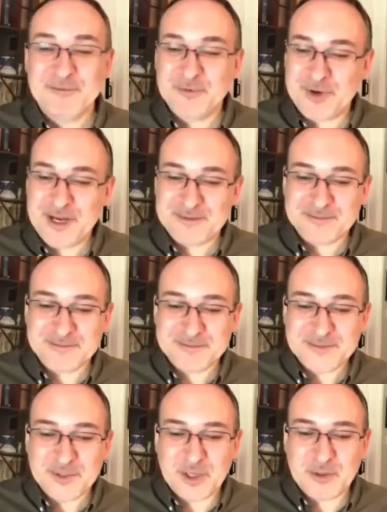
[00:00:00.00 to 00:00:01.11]
Great.
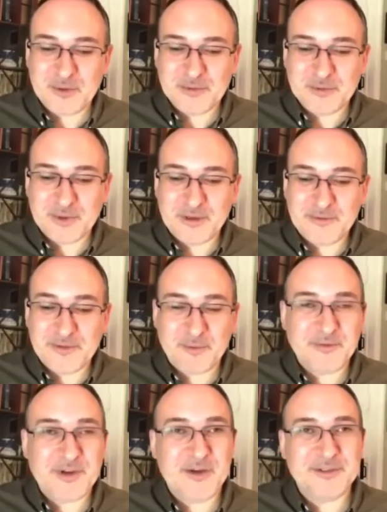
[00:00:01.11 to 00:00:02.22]
So I think
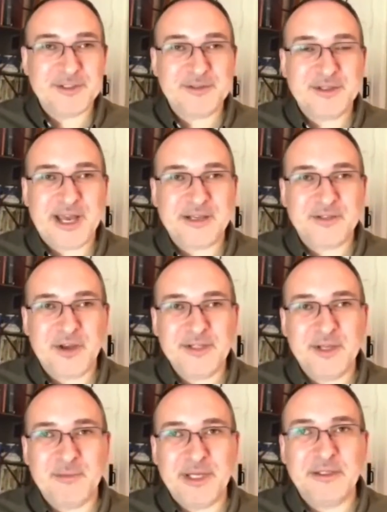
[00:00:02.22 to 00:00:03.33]
we've covered
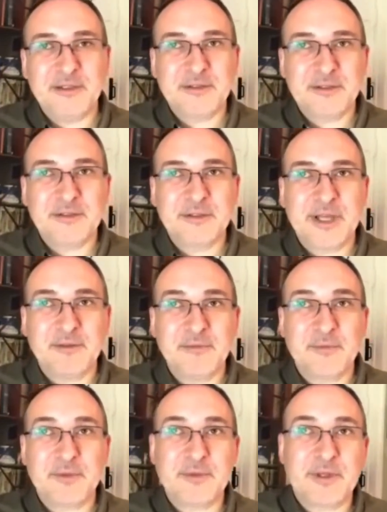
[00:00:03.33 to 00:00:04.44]
anxiety. I mean,
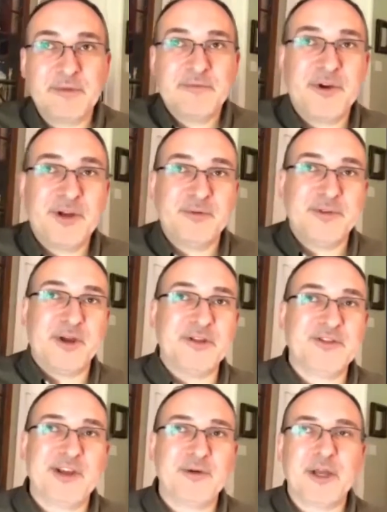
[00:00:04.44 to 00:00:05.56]
the final thing I'd
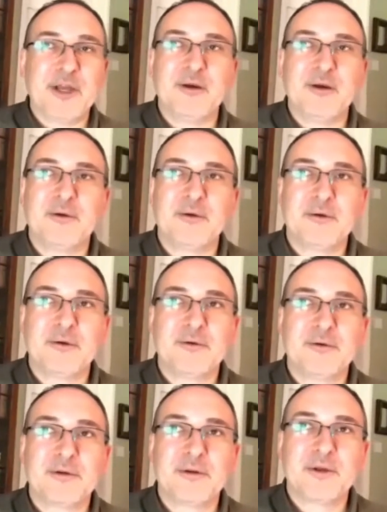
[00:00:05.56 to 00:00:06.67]
say on it,
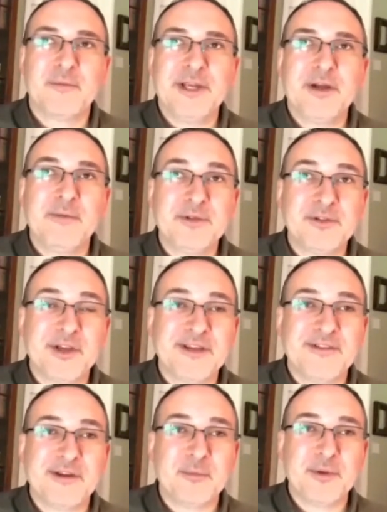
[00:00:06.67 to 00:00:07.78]
I mean, I'm a
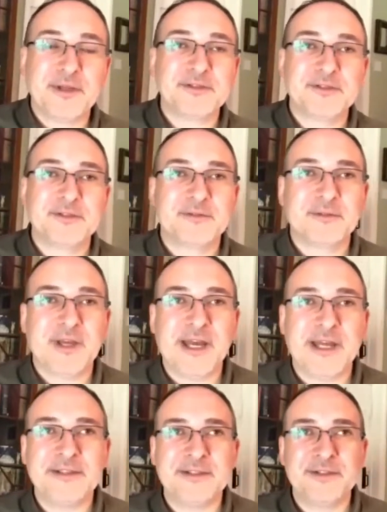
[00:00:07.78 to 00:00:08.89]
psychotherapist
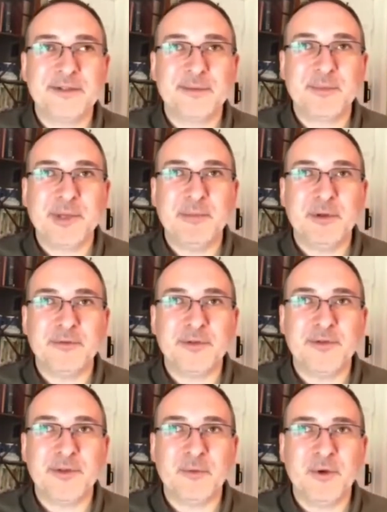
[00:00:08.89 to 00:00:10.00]
and people often
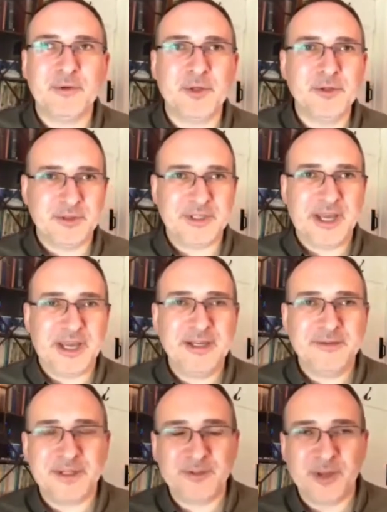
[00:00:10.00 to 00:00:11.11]
think, well, you shouldn't get any
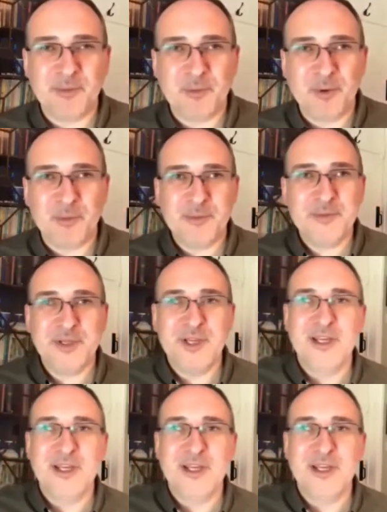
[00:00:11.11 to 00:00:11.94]
of these type of problems.